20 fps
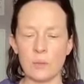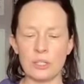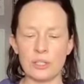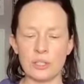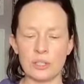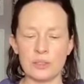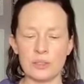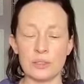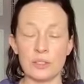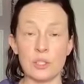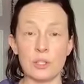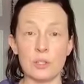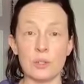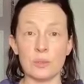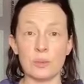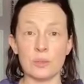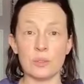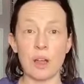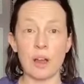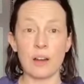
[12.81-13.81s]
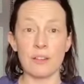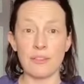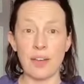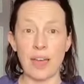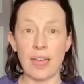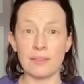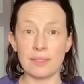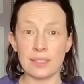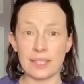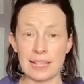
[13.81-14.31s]
which is to use our
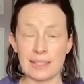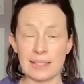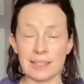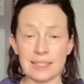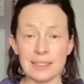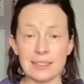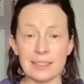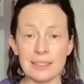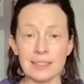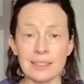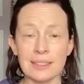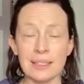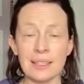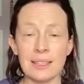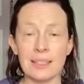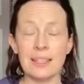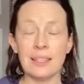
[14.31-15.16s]
5 senses.